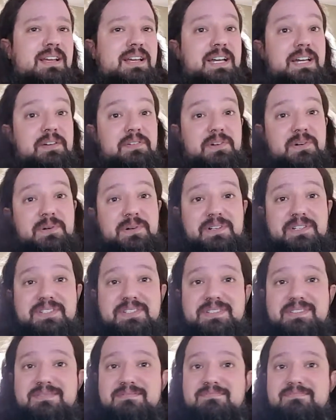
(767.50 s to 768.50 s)
And of
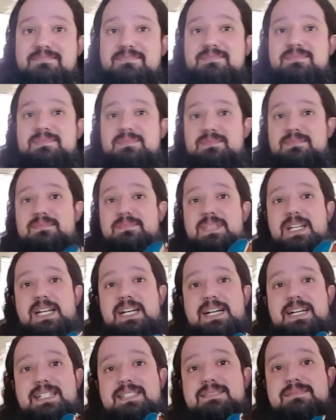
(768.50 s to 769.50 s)
course, they
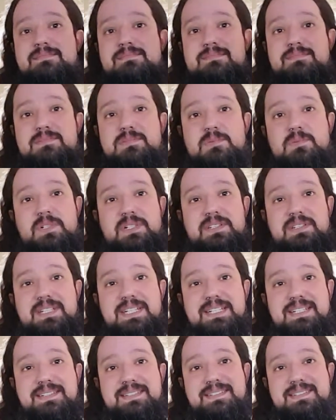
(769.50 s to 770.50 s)
had one of
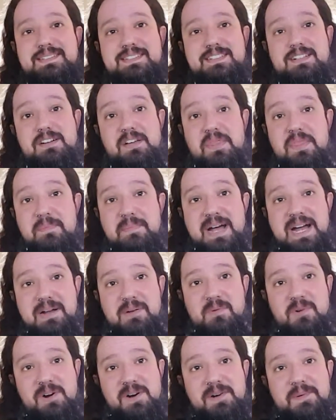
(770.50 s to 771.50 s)
these on the
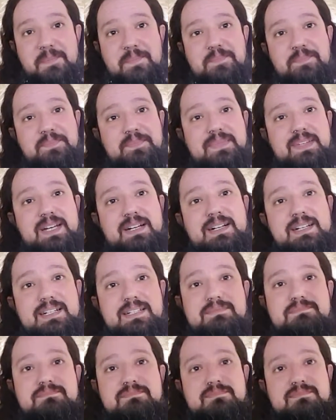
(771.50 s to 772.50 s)
back wall.
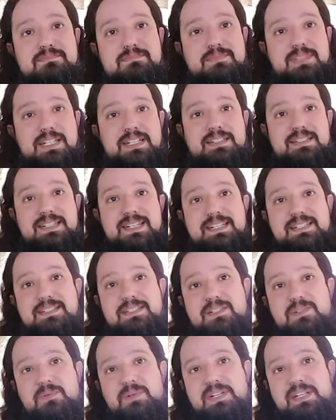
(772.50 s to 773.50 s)
Like I
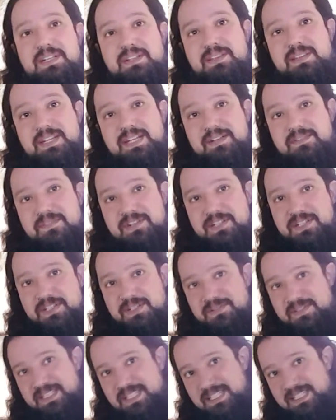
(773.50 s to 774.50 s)
said, 20th
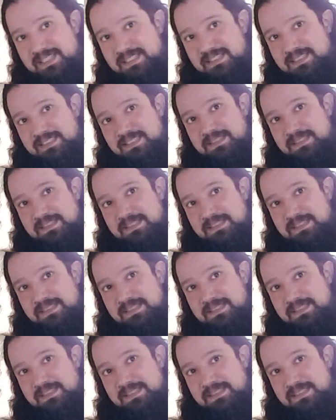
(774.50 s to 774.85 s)
anniversary